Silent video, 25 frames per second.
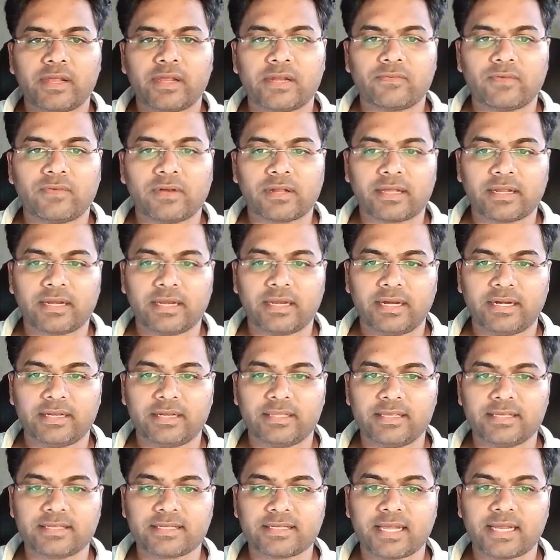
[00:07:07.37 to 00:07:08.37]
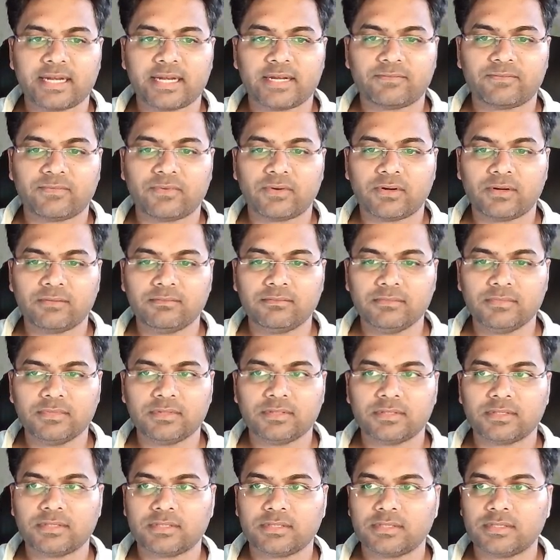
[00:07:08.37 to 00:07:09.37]
way it will create the sign up form.
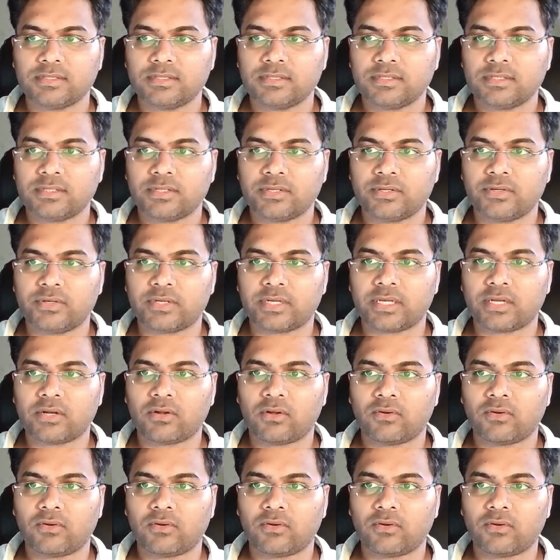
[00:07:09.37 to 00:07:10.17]
You can